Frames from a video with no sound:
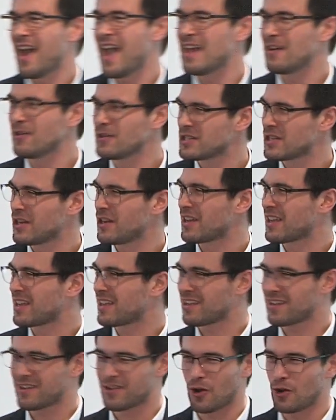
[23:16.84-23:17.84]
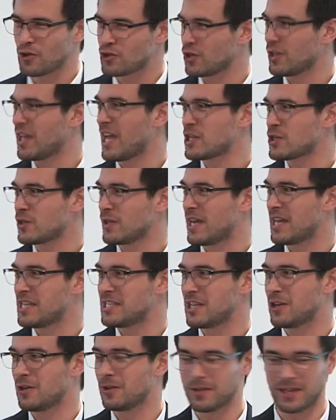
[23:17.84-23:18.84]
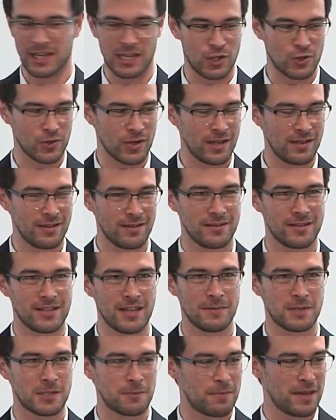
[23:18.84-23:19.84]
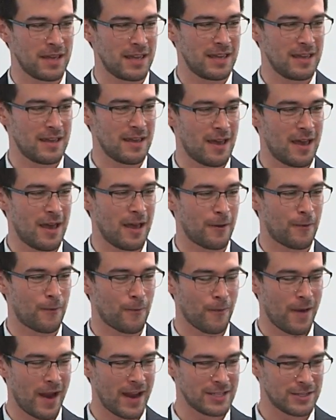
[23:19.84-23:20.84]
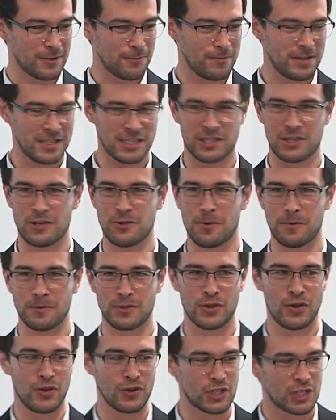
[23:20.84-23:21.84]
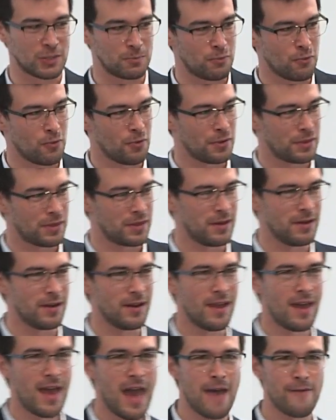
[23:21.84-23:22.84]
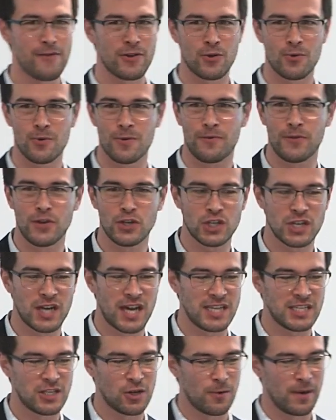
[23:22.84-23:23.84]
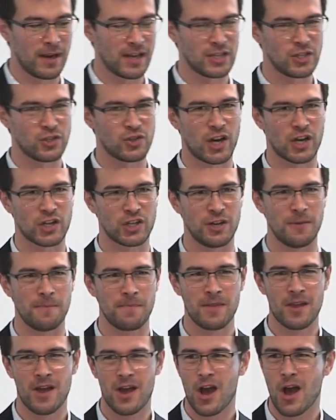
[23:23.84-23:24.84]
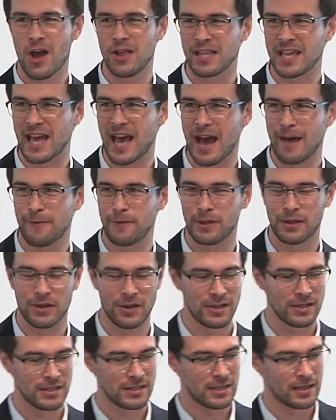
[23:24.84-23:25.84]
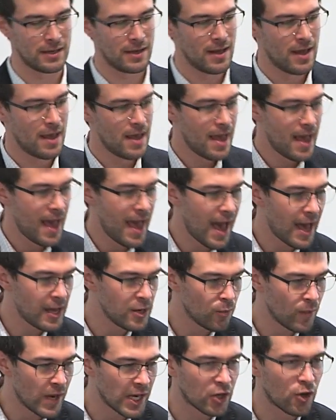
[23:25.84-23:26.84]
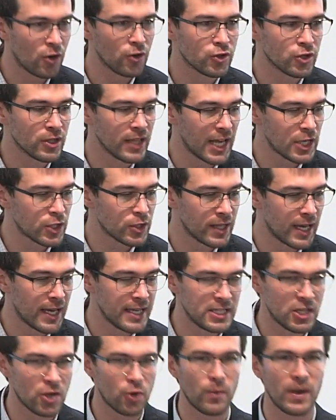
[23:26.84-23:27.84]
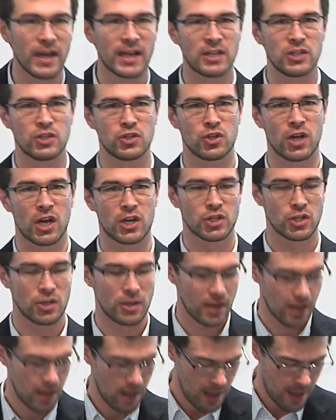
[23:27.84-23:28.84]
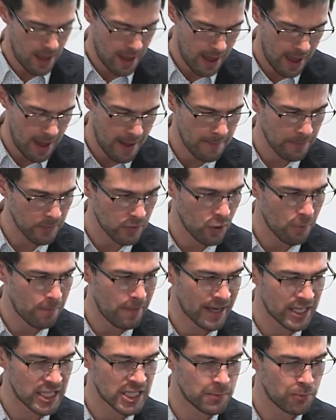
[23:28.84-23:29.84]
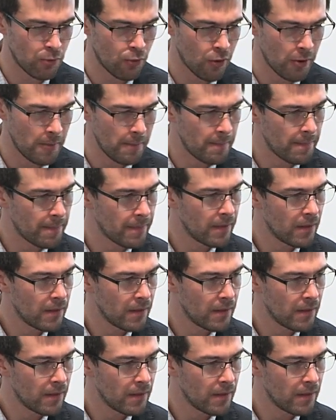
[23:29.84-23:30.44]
And also, contralateral ACL injury seems to be a greater risk to not returning to sport than having a revision ACL reconstruction. Only half of those that underwent contralateral ACL reconstruction um, got back to sport.